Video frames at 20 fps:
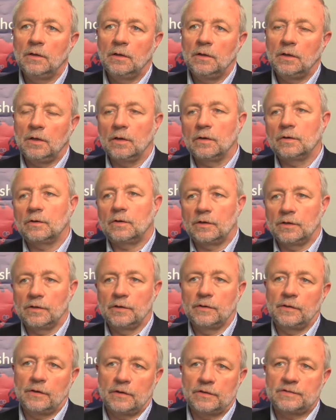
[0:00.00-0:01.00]
You know, clearly
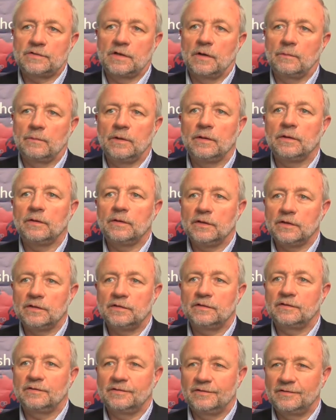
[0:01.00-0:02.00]
there are some that need
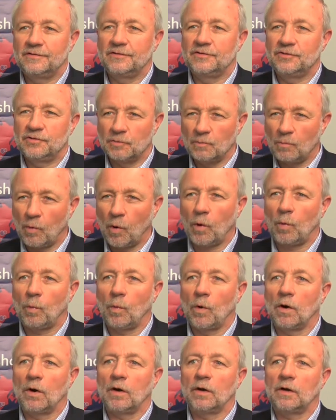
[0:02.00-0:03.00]
to do more
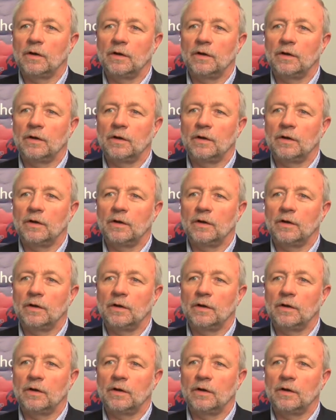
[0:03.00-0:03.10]
work,